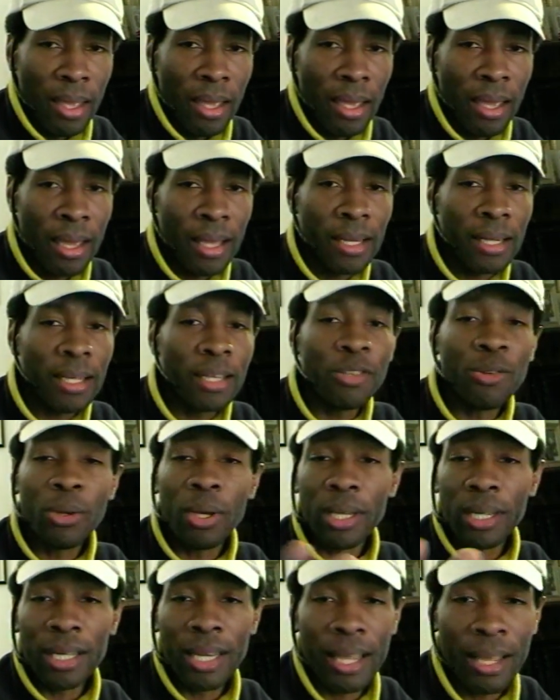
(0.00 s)
And uh, you
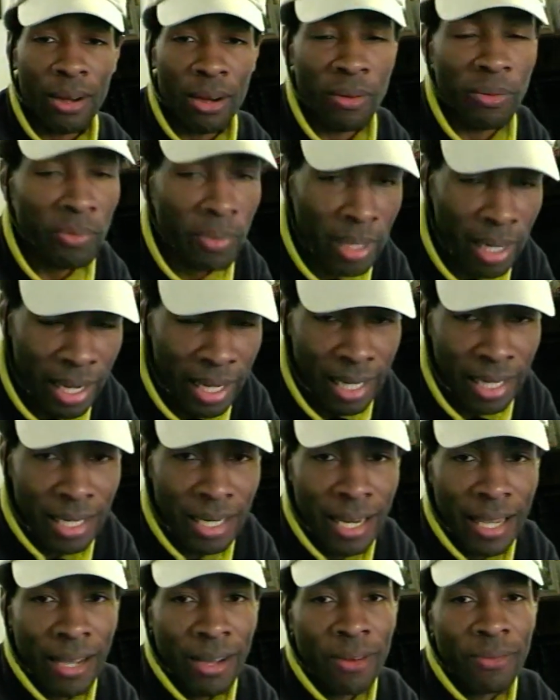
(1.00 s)
get a day off when I get a
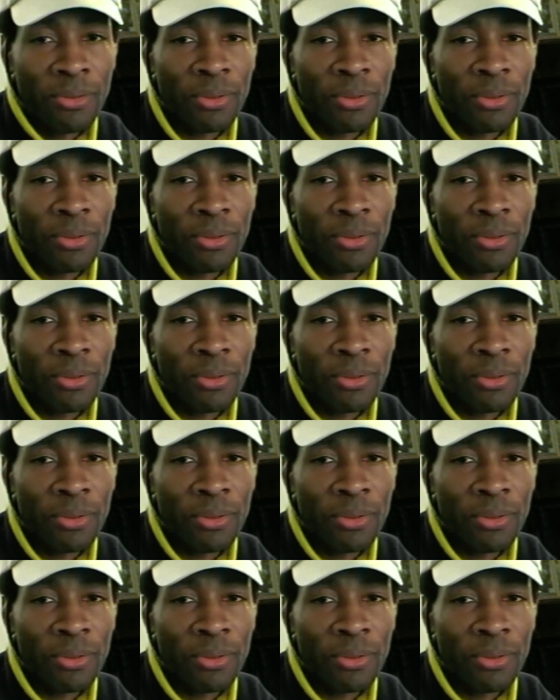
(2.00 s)
day off.